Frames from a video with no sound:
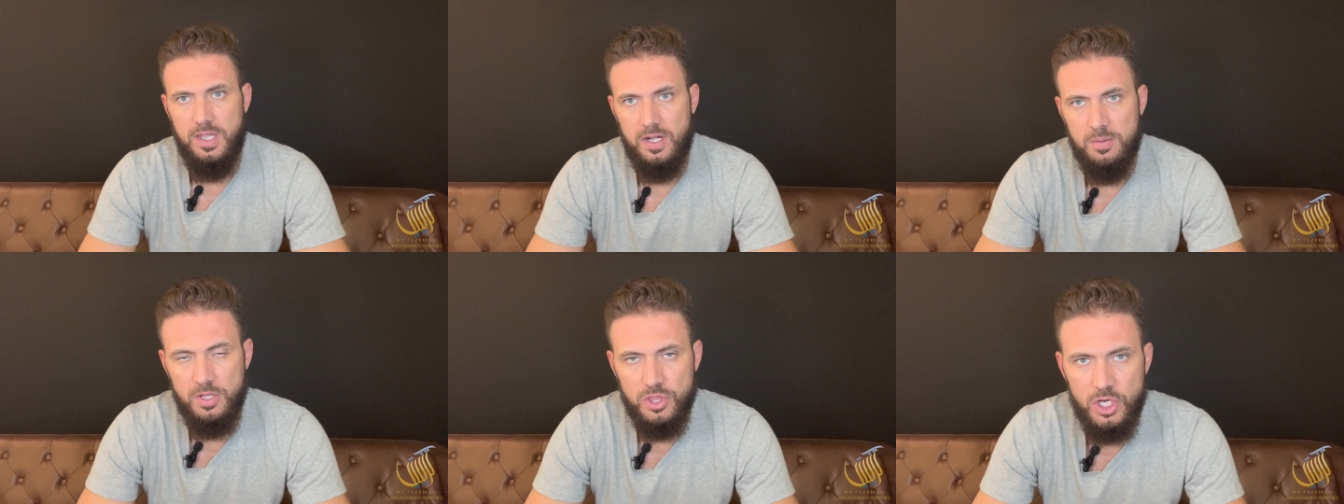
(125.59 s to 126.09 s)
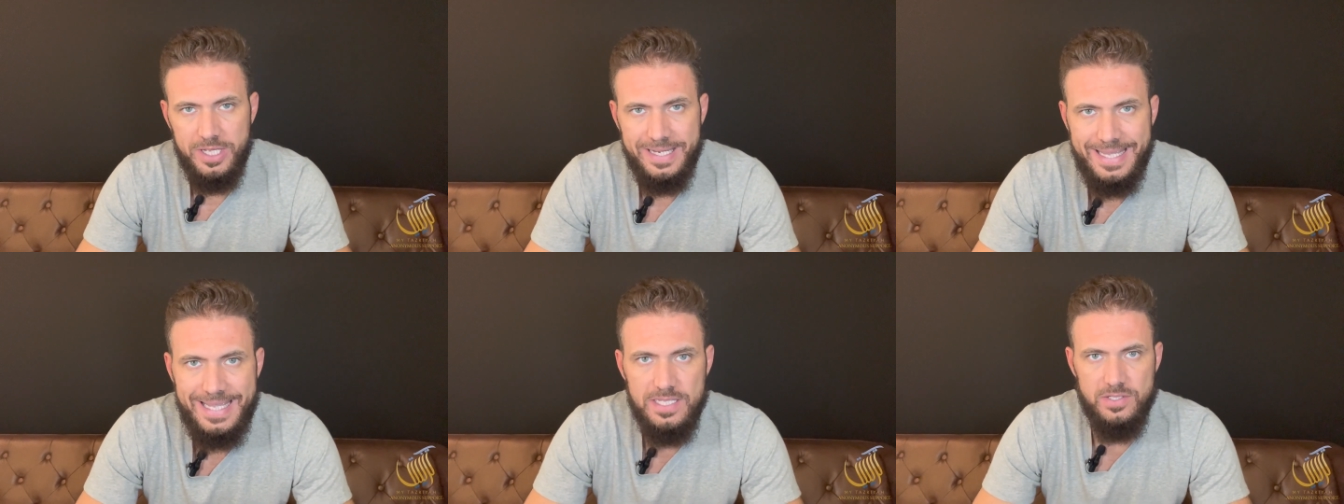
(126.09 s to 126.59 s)
And Ramadan
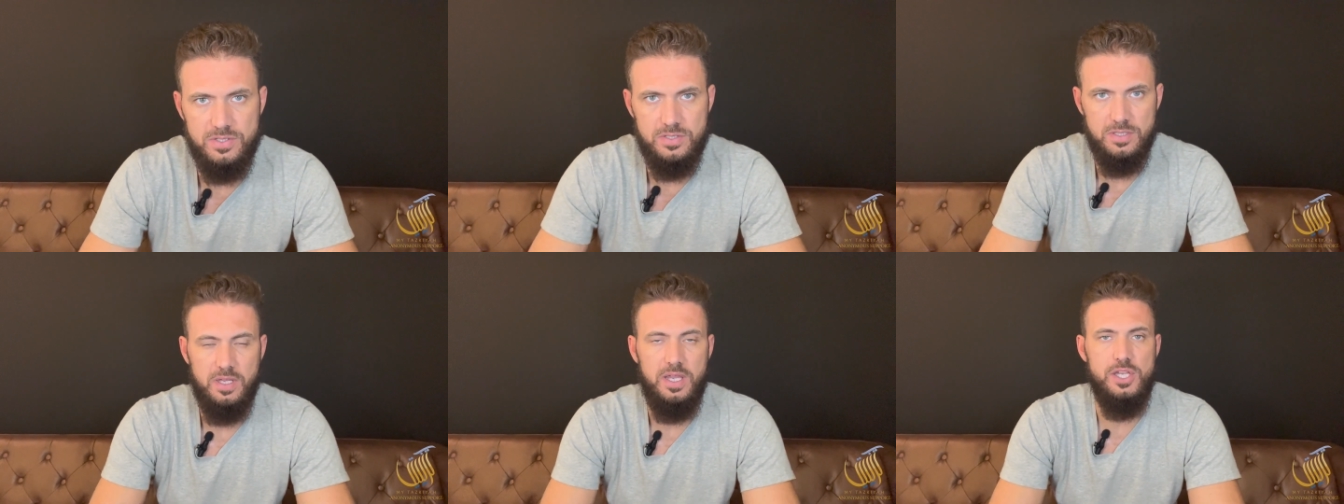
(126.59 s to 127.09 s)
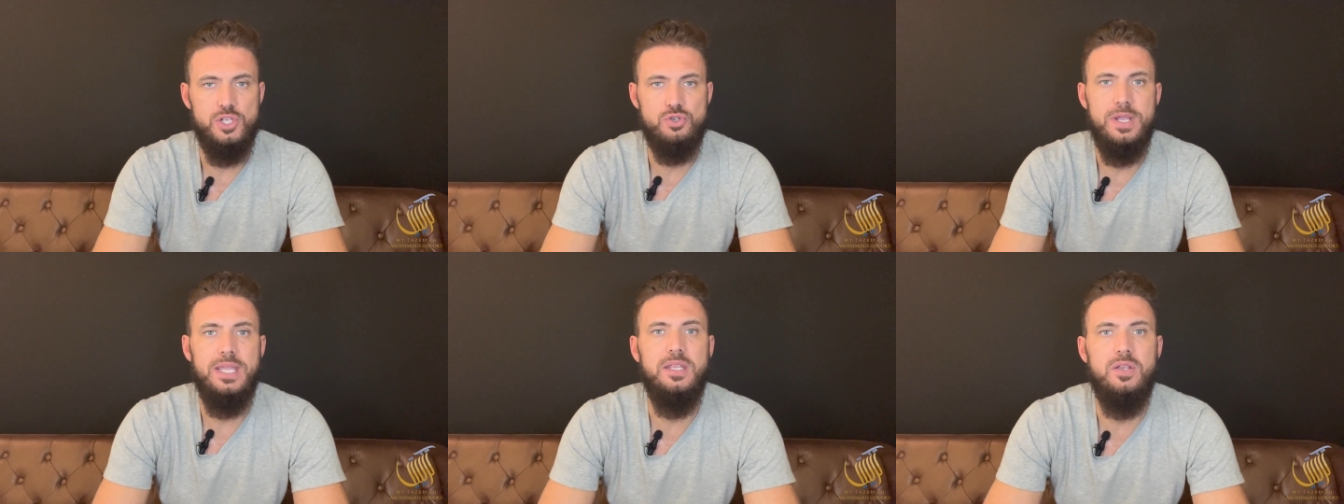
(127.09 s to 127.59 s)
is a
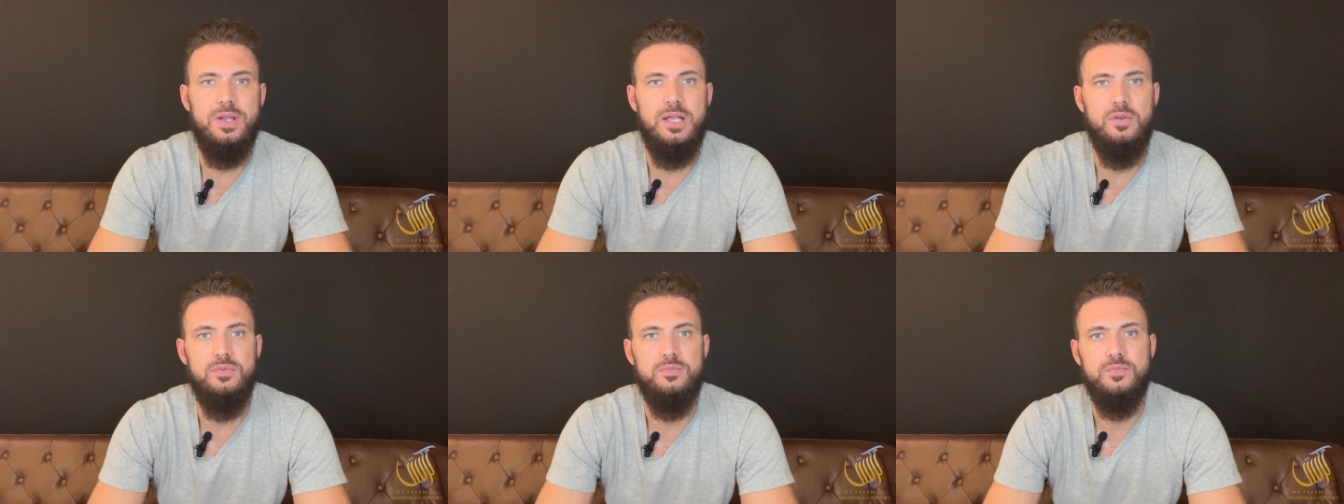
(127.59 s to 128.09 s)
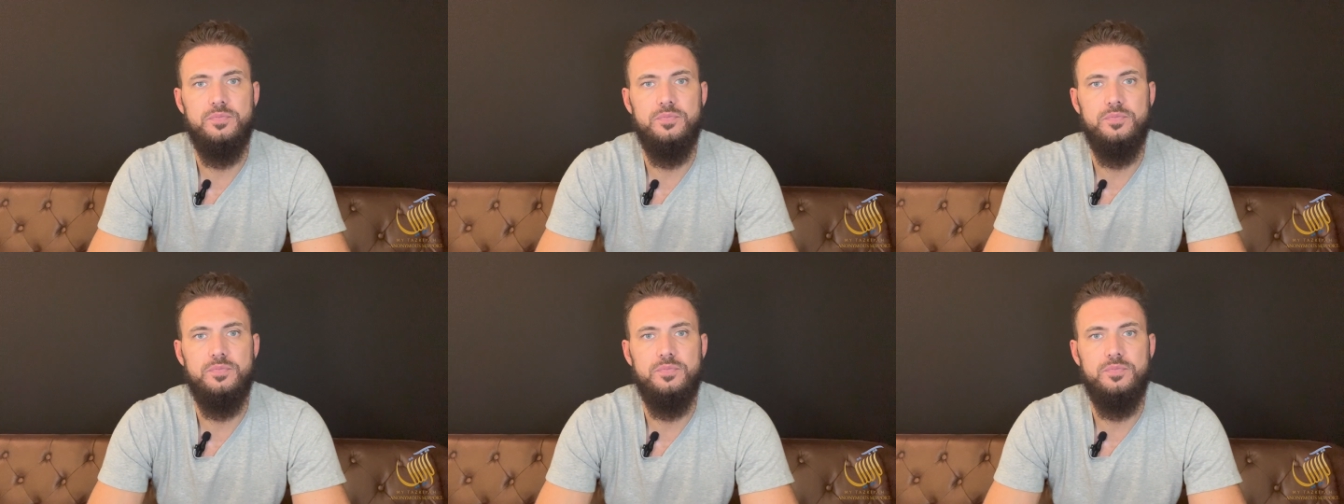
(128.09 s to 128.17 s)
training ground.